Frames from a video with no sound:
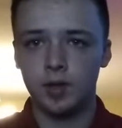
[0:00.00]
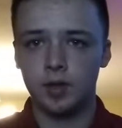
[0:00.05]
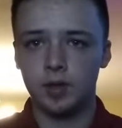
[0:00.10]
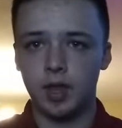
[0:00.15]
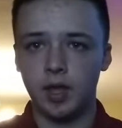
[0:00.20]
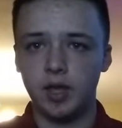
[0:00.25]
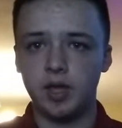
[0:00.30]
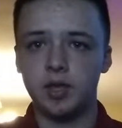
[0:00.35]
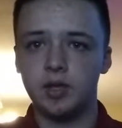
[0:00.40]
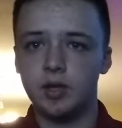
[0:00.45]

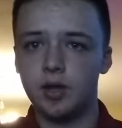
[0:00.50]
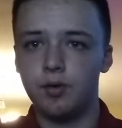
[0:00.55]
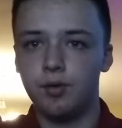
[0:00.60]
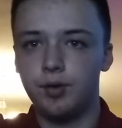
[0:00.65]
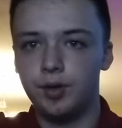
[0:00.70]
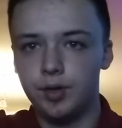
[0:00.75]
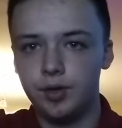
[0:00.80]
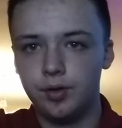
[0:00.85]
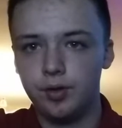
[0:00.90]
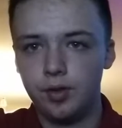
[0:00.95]
Like he
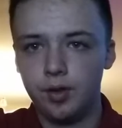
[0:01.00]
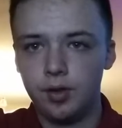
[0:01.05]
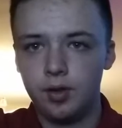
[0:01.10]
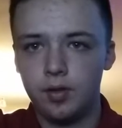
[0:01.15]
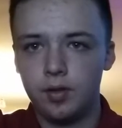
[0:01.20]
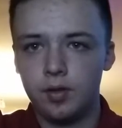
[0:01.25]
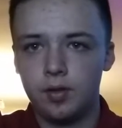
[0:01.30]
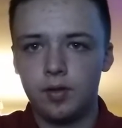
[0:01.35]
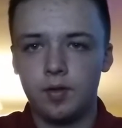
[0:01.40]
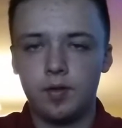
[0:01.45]
noted,
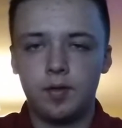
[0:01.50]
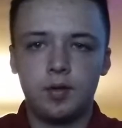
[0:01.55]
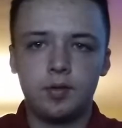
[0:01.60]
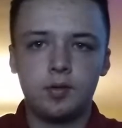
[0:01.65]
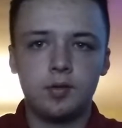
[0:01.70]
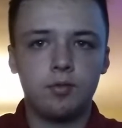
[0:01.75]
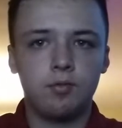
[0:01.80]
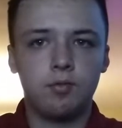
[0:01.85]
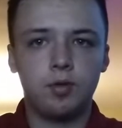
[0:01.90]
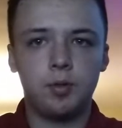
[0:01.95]

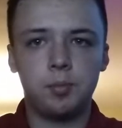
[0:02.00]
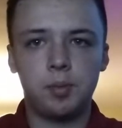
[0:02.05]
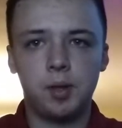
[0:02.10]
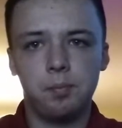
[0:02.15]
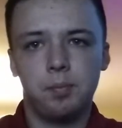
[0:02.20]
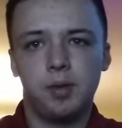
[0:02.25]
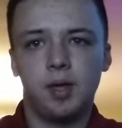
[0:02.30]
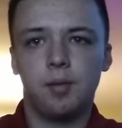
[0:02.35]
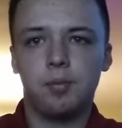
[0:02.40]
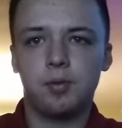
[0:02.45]
we
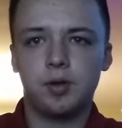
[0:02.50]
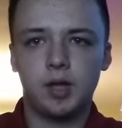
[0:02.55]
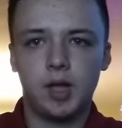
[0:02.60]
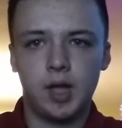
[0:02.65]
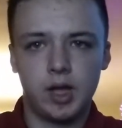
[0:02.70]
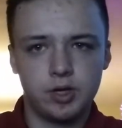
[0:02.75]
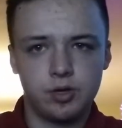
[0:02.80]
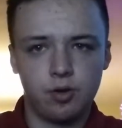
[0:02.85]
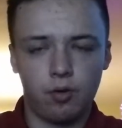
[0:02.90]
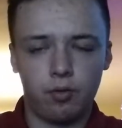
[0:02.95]
might be able to
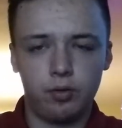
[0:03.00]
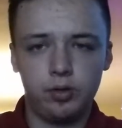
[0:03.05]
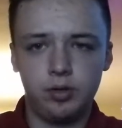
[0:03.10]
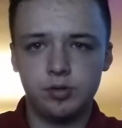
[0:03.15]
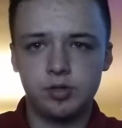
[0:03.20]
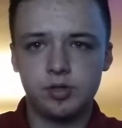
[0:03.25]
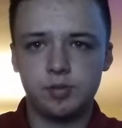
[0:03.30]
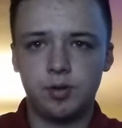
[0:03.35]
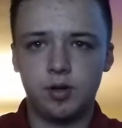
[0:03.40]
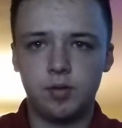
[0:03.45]
actually
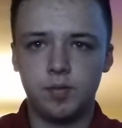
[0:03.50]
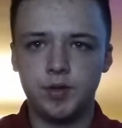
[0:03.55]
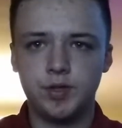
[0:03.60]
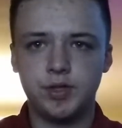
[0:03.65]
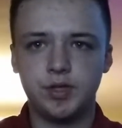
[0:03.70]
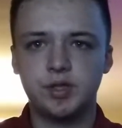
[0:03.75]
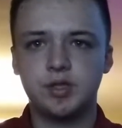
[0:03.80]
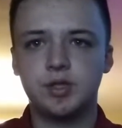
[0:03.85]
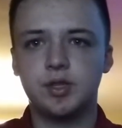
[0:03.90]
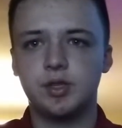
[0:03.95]
use small
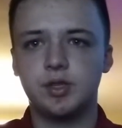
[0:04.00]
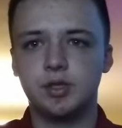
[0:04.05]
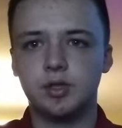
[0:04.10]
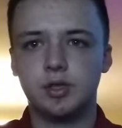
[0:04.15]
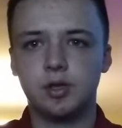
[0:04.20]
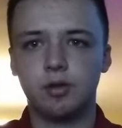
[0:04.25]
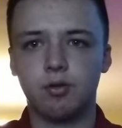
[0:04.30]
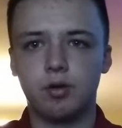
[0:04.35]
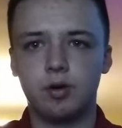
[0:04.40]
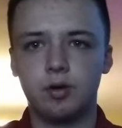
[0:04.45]
businesses
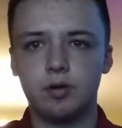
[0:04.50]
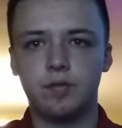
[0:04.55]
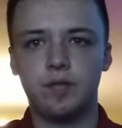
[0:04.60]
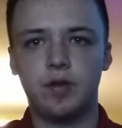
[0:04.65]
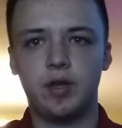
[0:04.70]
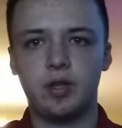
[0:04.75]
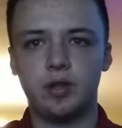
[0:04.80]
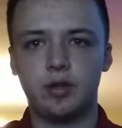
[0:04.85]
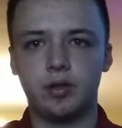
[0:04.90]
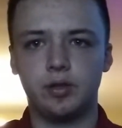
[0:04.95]
to our
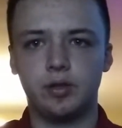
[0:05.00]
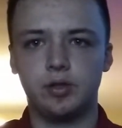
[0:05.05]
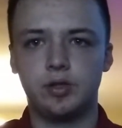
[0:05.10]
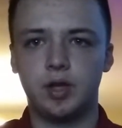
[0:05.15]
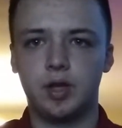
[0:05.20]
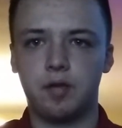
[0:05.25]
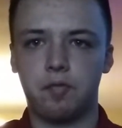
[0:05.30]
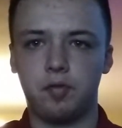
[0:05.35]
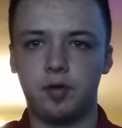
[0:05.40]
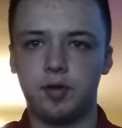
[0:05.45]
advantage
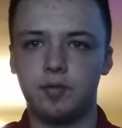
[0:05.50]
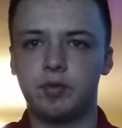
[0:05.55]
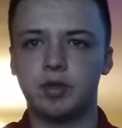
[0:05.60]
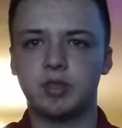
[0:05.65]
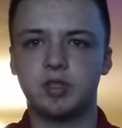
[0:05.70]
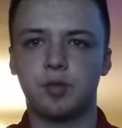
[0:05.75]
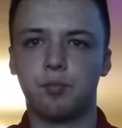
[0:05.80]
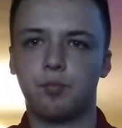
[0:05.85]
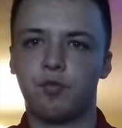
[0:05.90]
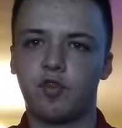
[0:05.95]
if we
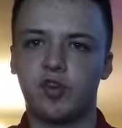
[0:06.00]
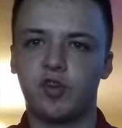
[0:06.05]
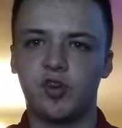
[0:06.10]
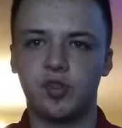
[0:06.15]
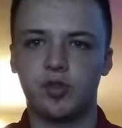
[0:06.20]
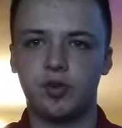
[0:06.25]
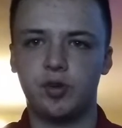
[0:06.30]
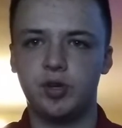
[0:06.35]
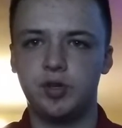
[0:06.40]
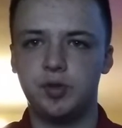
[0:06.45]
invested
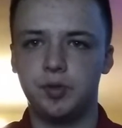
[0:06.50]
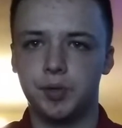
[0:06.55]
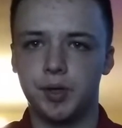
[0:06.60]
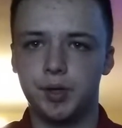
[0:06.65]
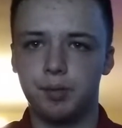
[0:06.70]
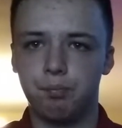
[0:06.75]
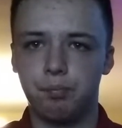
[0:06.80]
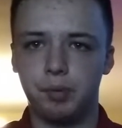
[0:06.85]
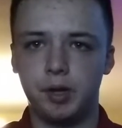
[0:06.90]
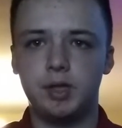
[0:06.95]
further into
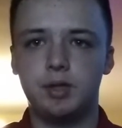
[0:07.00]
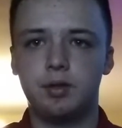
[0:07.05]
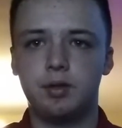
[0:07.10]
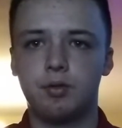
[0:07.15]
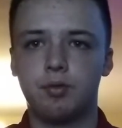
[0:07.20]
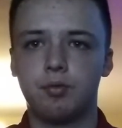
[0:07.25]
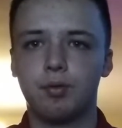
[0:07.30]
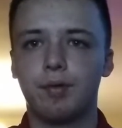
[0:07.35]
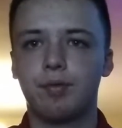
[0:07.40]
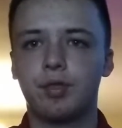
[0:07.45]
it, but
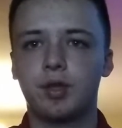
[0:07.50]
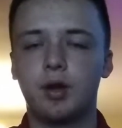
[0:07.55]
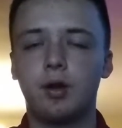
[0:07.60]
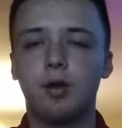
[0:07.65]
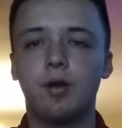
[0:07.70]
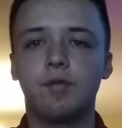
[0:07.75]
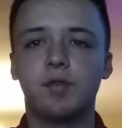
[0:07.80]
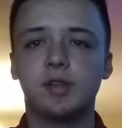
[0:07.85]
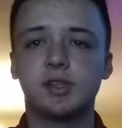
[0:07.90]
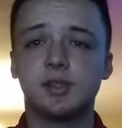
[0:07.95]
with the
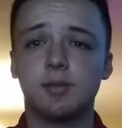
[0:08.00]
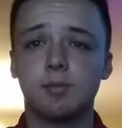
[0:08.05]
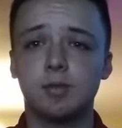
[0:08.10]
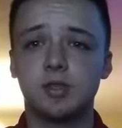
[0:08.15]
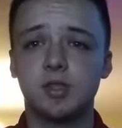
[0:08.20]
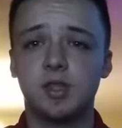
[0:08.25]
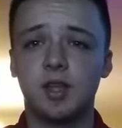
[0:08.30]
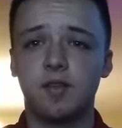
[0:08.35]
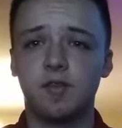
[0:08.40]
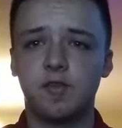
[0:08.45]
current investments
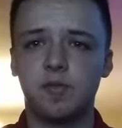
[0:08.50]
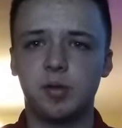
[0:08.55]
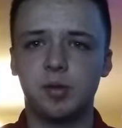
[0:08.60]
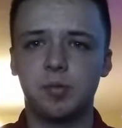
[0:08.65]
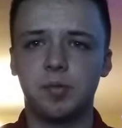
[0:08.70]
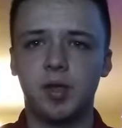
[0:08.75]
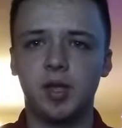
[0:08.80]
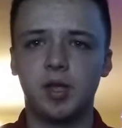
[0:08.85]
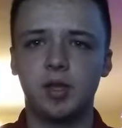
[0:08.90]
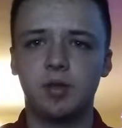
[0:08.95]
that have been
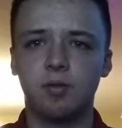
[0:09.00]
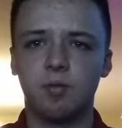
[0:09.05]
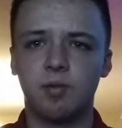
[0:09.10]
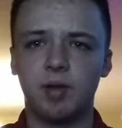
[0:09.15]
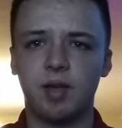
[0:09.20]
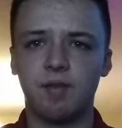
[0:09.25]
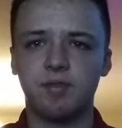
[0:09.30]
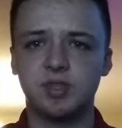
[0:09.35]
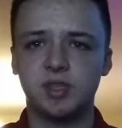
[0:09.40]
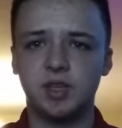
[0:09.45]
made, we
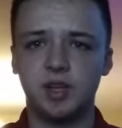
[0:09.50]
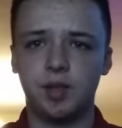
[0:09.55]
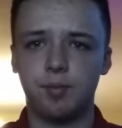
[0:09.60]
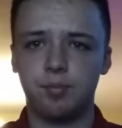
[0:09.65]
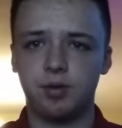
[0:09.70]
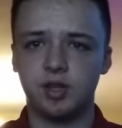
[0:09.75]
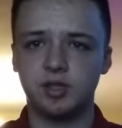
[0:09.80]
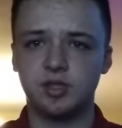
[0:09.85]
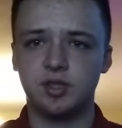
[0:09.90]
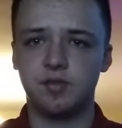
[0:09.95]
haven't seen any
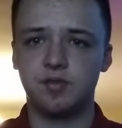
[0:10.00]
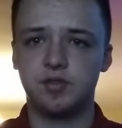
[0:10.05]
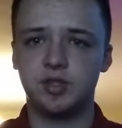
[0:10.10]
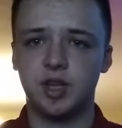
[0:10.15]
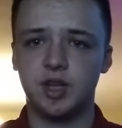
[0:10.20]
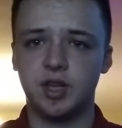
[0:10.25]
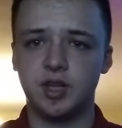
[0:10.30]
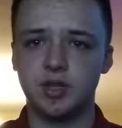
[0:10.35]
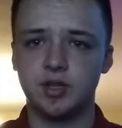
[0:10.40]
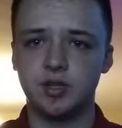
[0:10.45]
positive
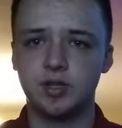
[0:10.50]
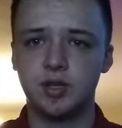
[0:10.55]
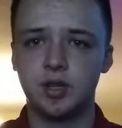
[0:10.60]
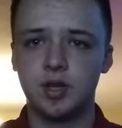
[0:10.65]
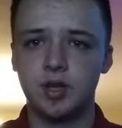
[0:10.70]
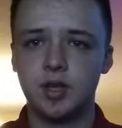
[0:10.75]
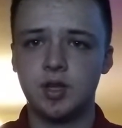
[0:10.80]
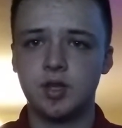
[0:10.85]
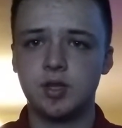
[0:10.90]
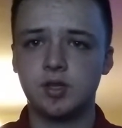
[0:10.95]
change.
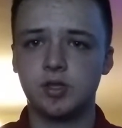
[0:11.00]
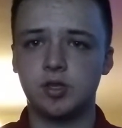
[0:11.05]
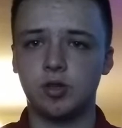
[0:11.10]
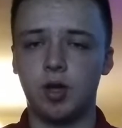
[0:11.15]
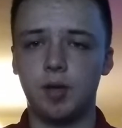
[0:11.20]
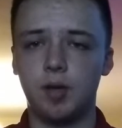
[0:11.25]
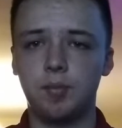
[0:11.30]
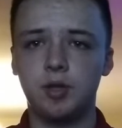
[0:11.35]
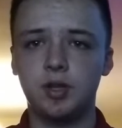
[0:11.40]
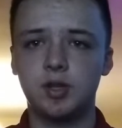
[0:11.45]
So
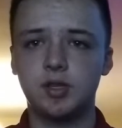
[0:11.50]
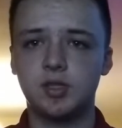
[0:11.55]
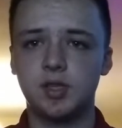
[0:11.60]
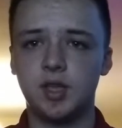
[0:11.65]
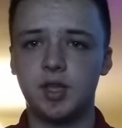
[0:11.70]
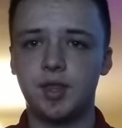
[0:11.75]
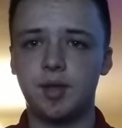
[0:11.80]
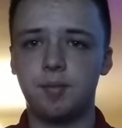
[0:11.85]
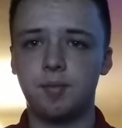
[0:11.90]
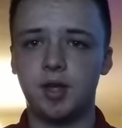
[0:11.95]
I'm going to
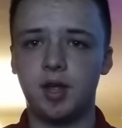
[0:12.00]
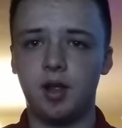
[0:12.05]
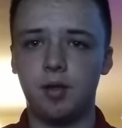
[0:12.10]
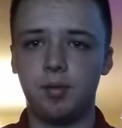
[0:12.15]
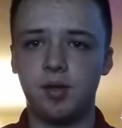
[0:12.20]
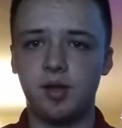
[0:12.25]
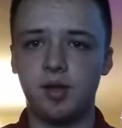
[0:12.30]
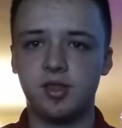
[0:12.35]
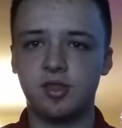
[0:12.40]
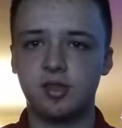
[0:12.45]
say that my
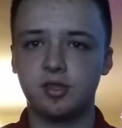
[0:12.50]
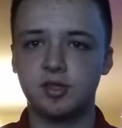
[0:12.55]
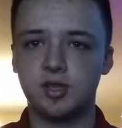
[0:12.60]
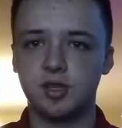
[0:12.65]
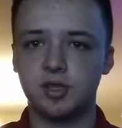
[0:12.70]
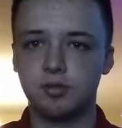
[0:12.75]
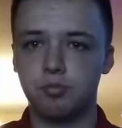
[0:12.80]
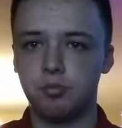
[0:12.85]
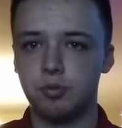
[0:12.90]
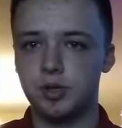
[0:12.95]

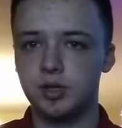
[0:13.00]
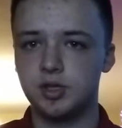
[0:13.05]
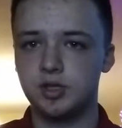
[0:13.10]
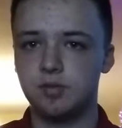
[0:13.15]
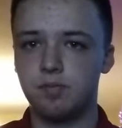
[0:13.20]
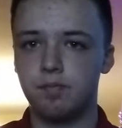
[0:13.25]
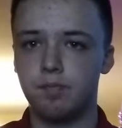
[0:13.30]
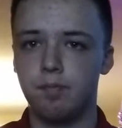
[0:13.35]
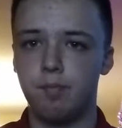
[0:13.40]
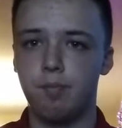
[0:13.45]
hypothesis
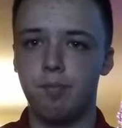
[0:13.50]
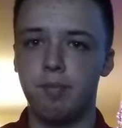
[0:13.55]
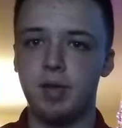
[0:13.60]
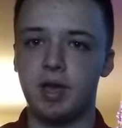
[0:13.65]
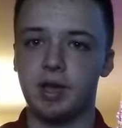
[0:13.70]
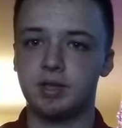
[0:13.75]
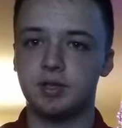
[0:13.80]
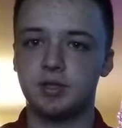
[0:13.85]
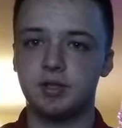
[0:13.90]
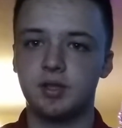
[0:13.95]
was
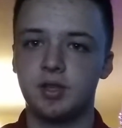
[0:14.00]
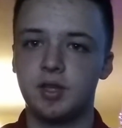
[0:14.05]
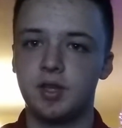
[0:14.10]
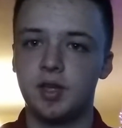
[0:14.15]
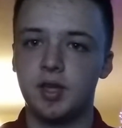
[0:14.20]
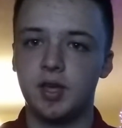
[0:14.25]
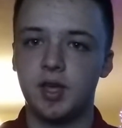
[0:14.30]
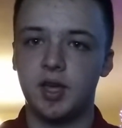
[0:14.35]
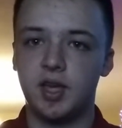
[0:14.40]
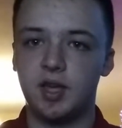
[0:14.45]
mixed.
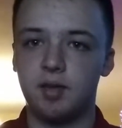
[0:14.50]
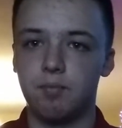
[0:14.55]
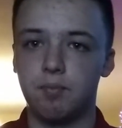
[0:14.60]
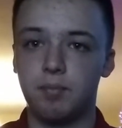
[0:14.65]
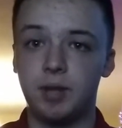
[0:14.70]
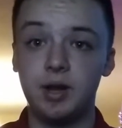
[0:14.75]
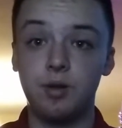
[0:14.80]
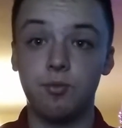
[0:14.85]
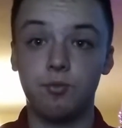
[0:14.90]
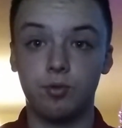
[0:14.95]
It
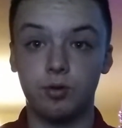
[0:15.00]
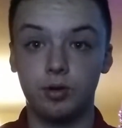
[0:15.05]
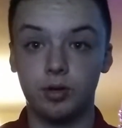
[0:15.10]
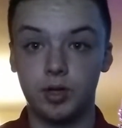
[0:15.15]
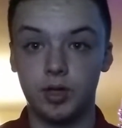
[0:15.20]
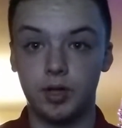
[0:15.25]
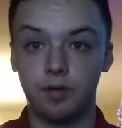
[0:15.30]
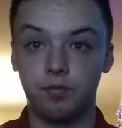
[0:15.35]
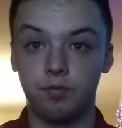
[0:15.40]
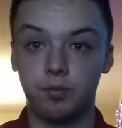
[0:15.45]
might
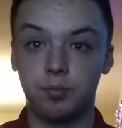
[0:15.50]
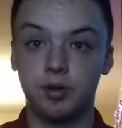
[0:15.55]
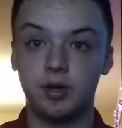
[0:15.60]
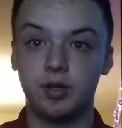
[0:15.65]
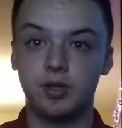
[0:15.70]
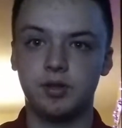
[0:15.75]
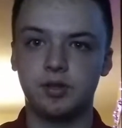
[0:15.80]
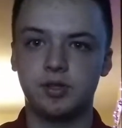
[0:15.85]
work if we put in